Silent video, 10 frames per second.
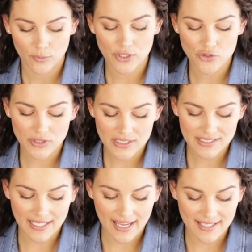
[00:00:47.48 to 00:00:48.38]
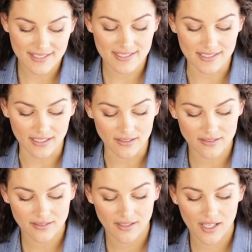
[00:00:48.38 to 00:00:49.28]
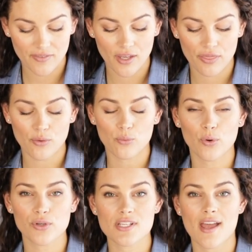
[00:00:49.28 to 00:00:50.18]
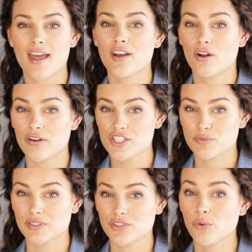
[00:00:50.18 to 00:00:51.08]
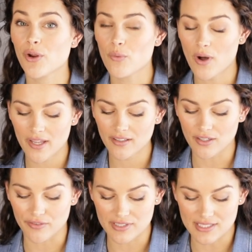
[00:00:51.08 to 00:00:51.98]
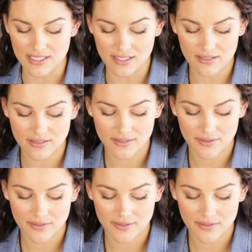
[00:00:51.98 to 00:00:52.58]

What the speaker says: We treat it as a seed, giving it the water and nourishment required of a seed.